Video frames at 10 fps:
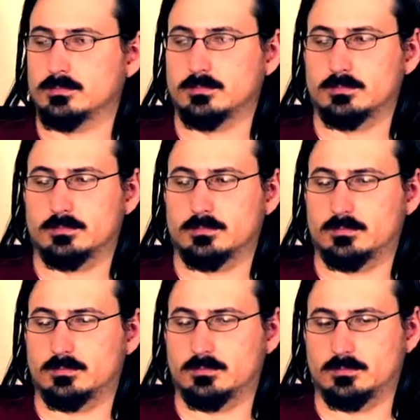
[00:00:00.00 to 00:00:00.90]

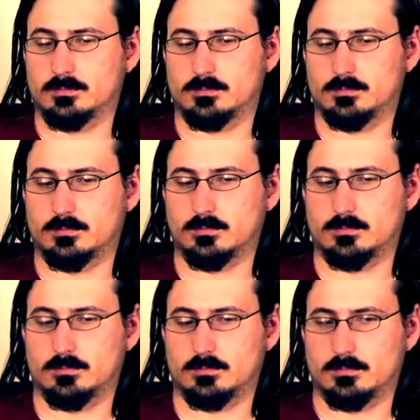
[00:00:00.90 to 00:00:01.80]

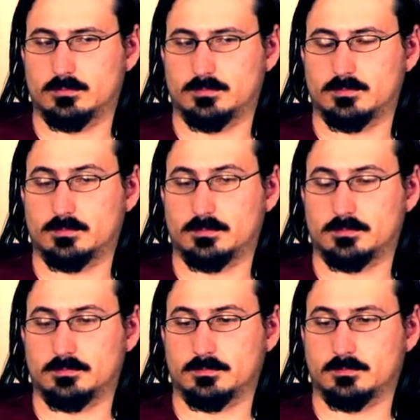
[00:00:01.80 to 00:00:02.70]

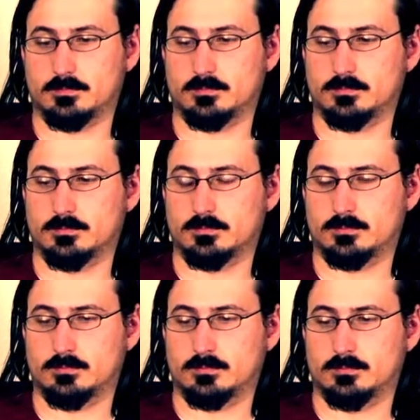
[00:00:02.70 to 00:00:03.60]

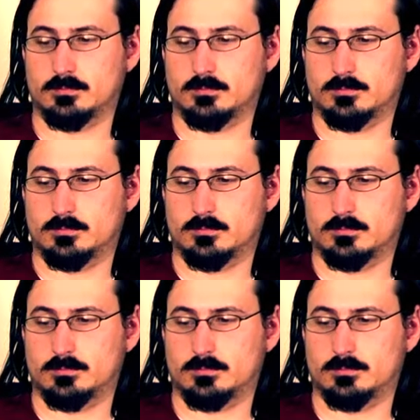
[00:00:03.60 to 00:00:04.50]

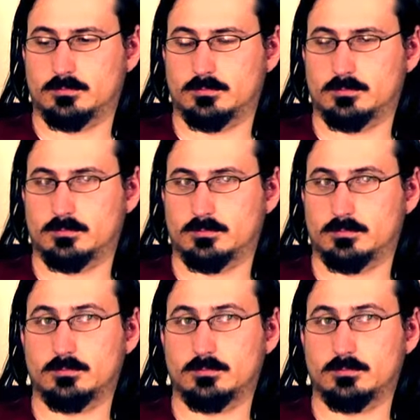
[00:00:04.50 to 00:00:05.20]
No words are spoken by the person on screen.